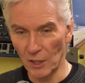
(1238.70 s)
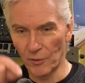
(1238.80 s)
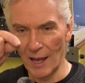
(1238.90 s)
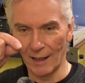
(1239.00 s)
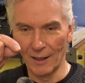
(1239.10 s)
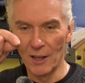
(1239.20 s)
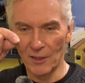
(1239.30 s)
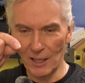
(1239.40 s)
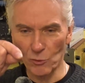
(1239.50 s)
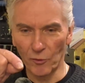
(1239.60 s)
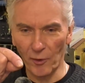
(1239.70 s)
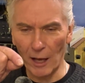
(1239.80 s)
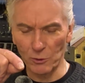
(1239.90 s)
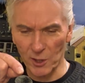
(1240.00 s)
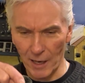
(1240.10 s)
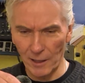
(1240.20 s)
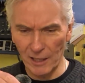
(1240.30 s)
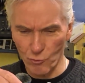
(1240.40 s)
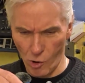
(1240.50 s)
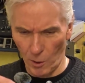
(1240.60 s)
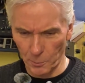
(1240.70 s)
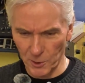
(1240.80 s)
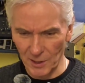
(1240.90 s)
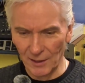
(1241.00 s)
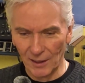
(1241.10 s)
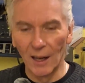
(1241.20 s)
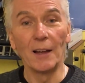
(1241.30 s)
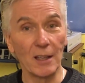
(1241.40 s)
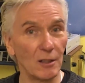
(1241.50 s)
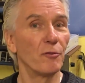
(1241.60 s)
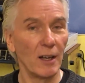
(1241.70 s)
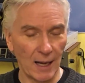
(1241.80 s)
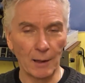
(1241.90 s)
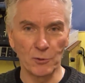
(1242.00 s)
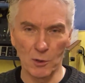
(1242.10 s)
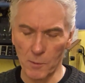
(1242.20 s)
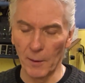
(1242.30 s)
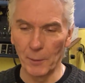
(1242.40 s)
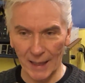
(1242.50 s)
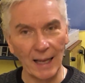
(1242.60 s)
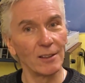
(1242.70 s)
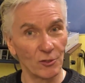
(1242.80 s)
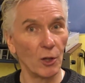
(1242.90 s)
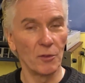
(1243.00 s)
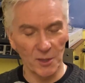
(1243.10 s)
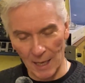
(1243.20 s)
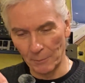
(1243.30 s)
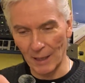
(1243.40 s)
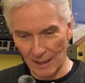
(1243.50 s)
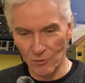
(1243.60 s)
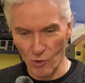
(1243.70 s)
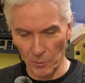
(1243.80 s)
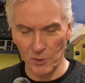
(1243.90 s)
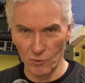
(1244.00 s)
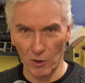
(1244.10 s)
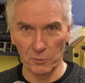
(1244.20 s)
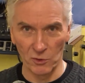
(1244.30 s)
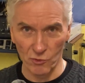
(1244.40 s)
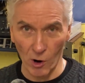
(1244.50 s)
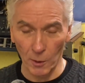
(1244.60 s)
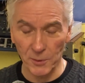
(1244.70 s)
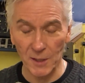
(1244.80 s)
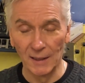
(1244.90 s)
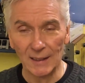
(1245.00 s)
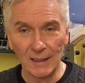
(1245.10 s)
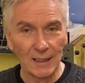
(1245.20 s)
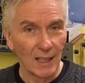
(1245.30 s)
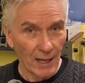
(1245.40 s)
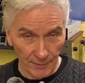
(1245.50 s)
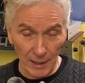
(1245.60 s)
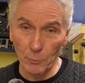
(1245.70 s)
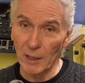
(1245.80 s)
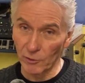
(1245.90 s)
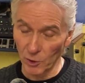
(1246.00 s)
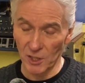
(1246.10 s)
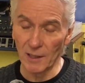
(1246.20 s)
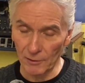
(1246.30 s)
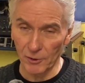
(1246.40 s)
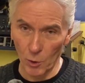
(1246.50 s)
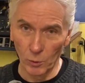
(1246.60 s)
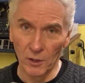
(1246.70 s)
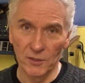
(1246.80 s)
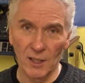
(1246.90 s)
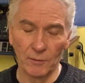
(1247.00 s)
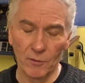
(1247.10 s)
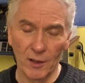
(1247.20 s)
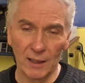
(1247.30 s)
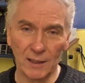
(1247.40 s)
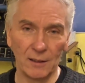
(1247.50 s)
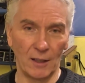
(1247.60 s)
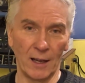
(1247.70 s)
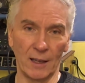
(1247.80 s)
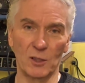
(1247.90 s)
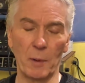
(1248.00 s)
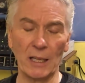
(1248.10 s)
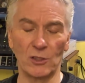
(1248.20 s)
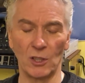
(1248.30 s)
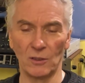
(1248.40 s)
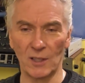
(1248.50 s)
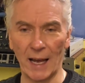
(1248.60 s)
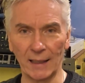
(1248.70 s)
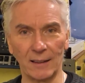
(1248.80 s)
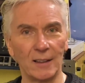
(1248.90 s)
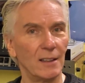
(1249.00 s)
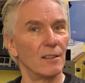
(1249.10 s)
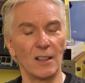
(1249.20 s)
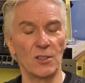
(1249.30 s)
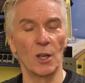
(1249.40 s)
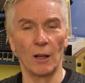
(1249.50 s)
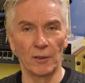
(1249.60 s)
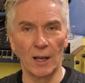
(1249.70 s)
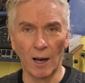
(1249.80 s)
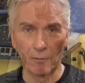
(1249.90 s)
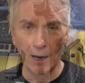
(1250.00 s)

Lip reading: it, the little float slowly drops, and then you fill it up to the brim again and do the same again. It drops and drops and drops. And then when you've got enough coolant in the expansion tank, then start the car